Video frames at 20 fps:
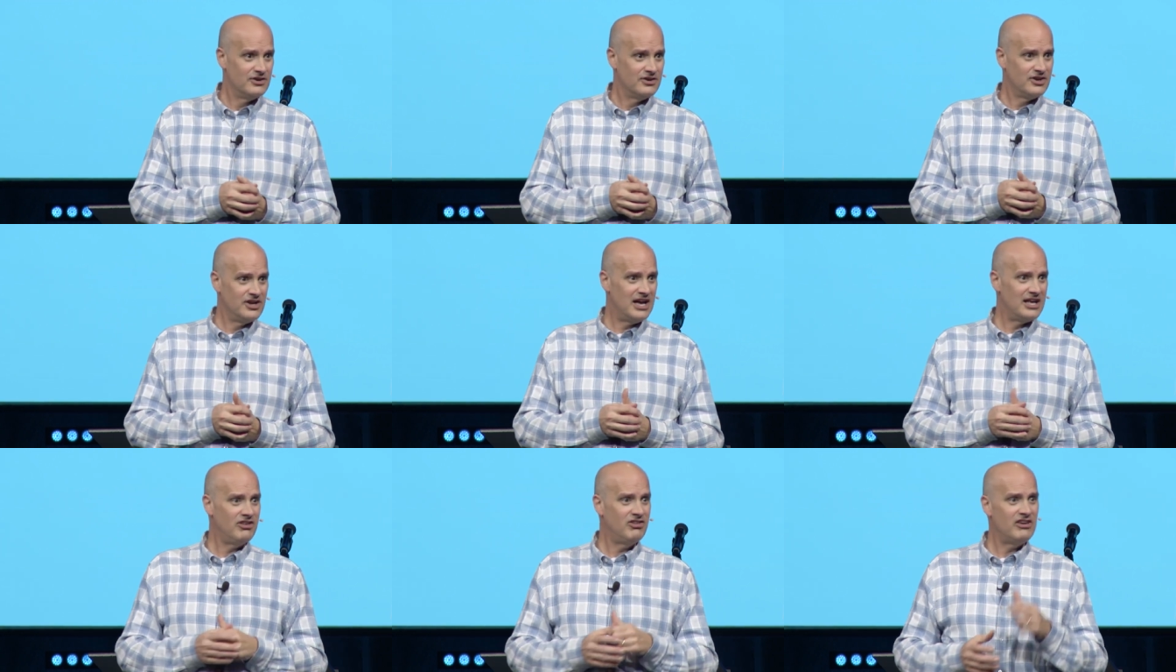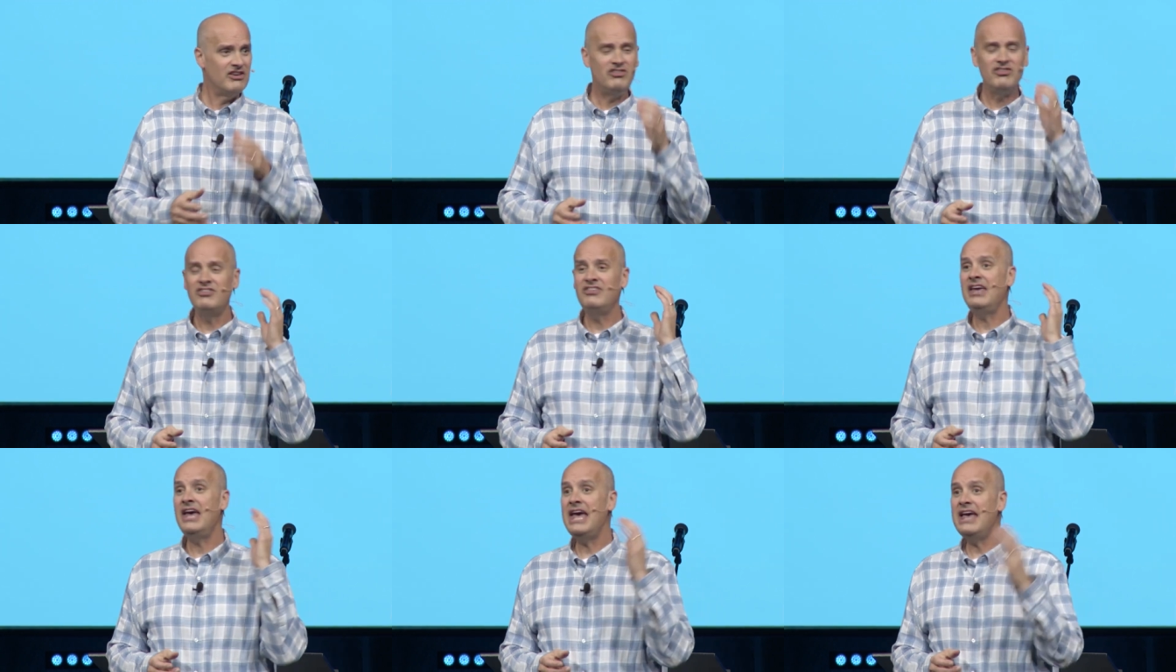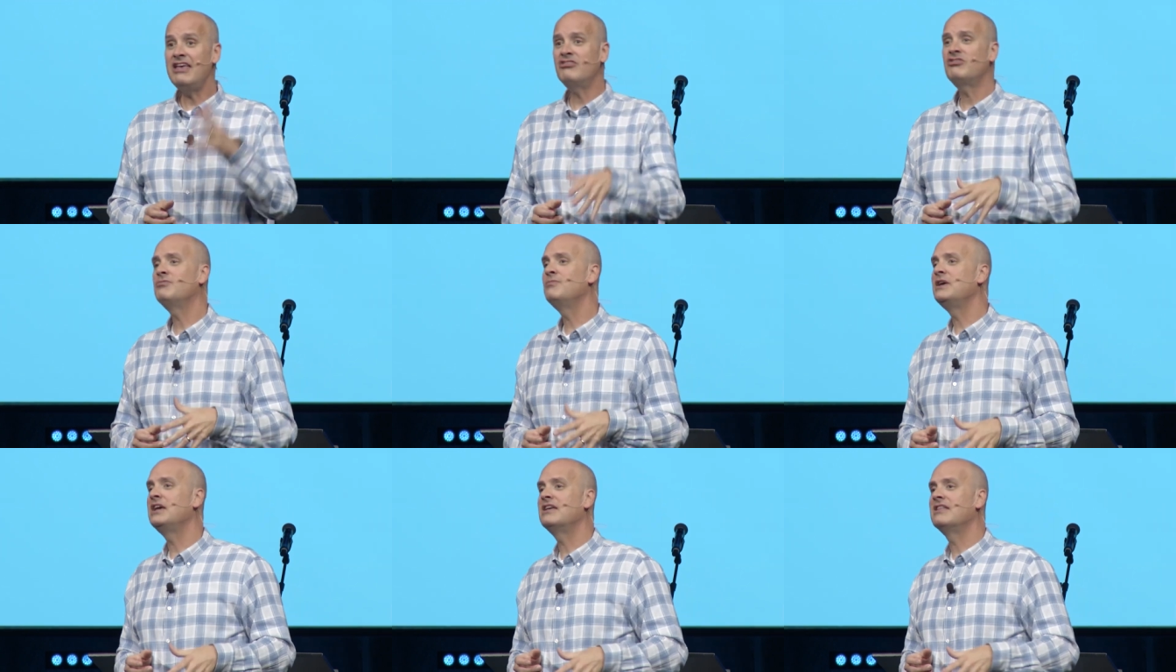God says,
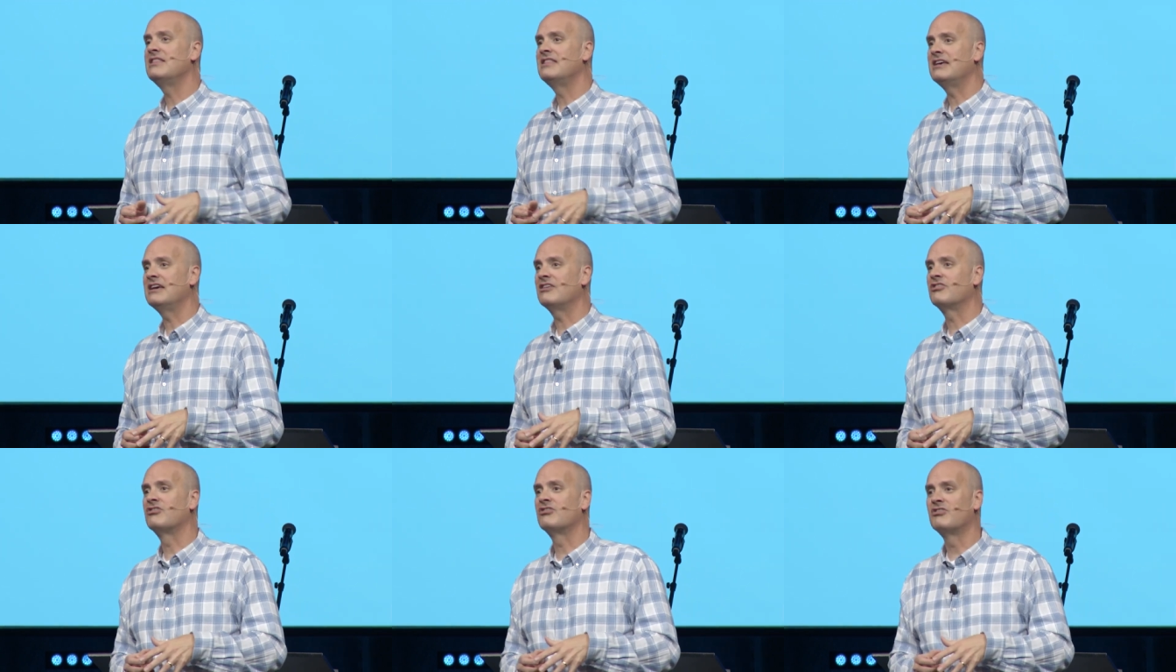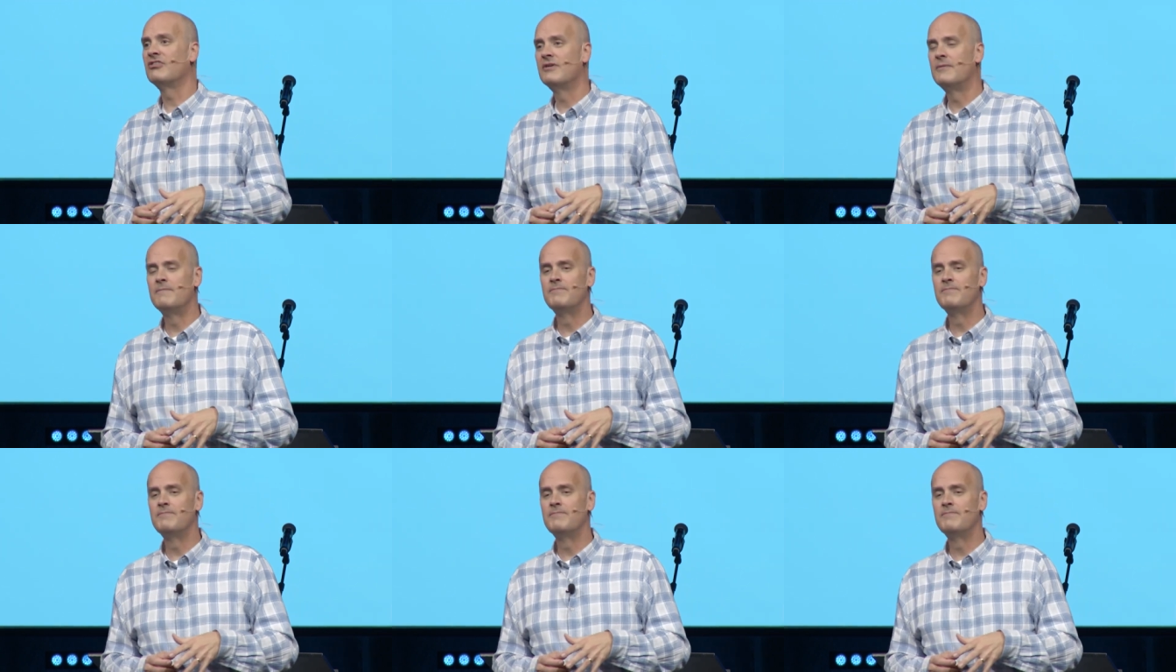test me in this.